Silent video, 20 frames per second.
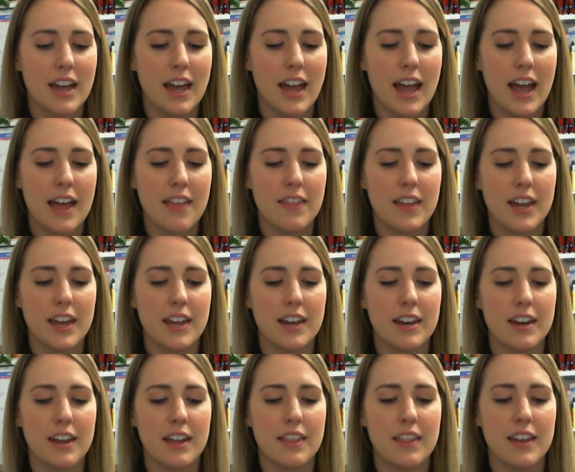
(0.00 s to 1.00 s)
And
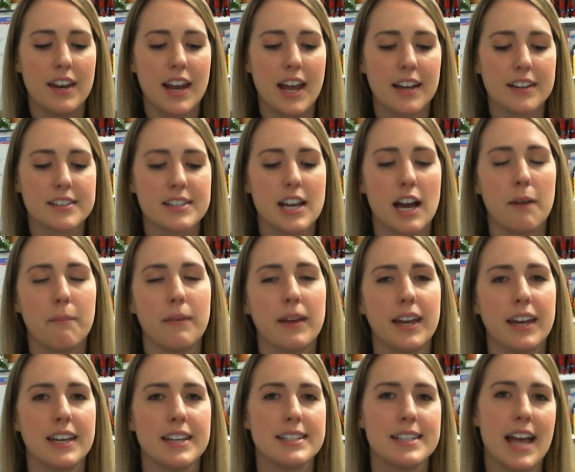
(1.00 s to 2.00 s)
then the next
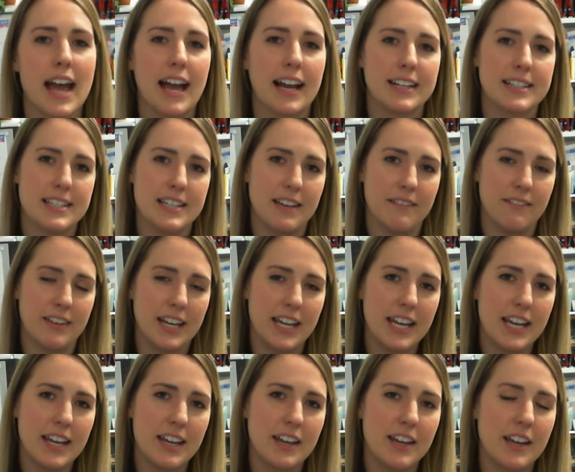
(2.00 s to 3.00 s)
topic is activity.
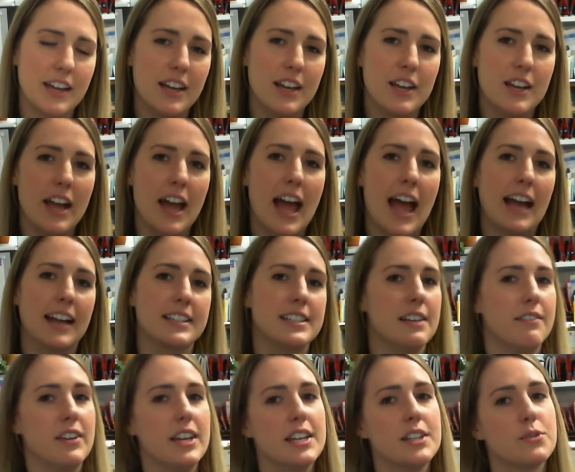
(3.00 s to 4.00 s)

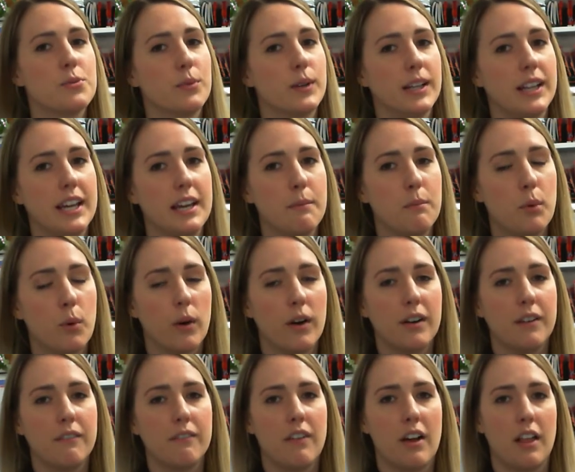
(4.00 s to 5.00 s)
Activity is really
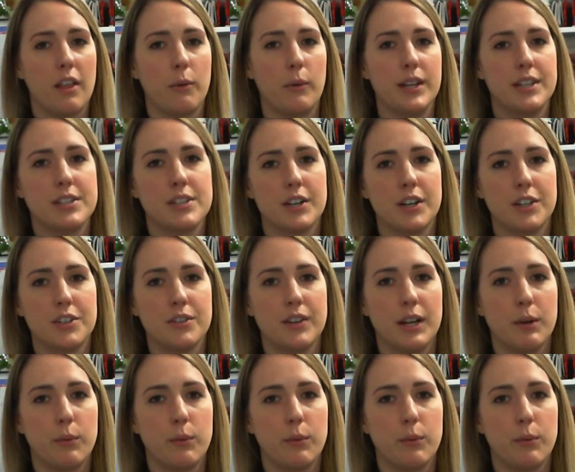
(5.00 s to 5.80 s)
important following surgery.